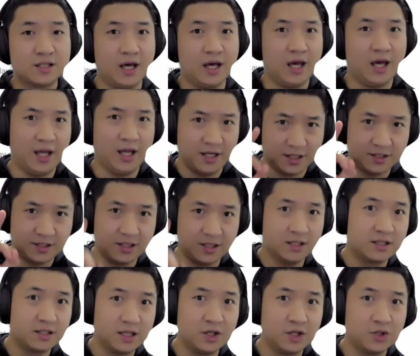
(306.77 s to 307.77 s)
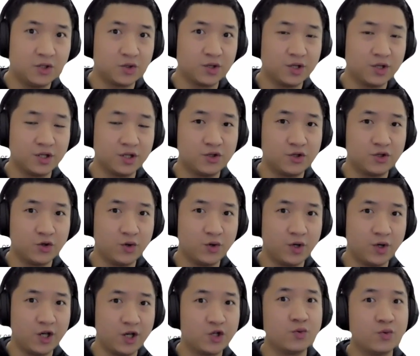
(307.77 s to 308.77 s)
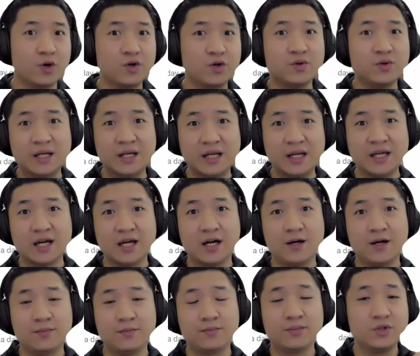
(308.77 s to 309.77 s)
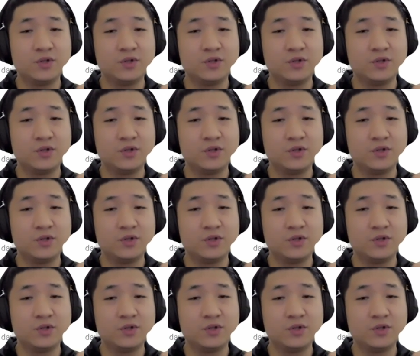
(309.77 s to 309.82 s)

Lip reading: And the third thing you want to do is you want to link up